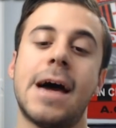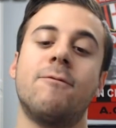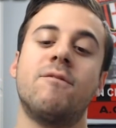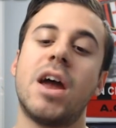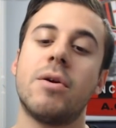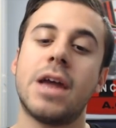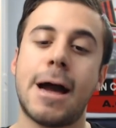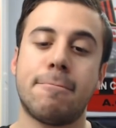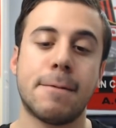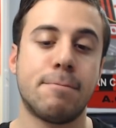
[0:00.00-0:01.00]
I'm very
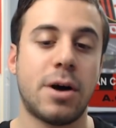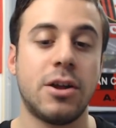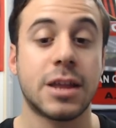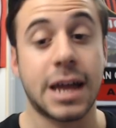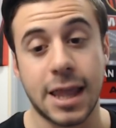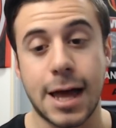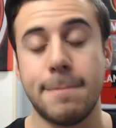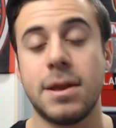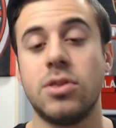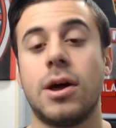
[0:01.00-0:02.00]
happy about
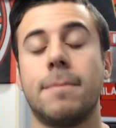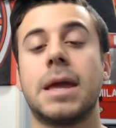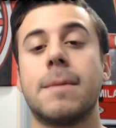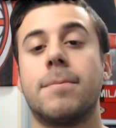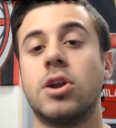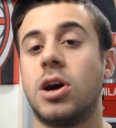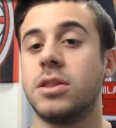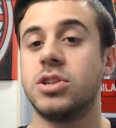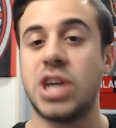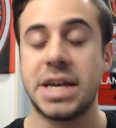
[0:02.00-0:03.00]
Calabria not being put
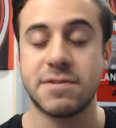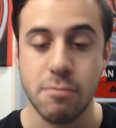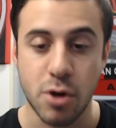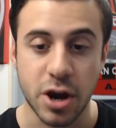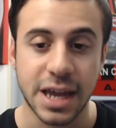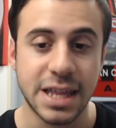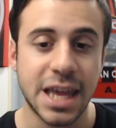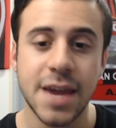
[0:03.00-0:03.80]
on the transfer market.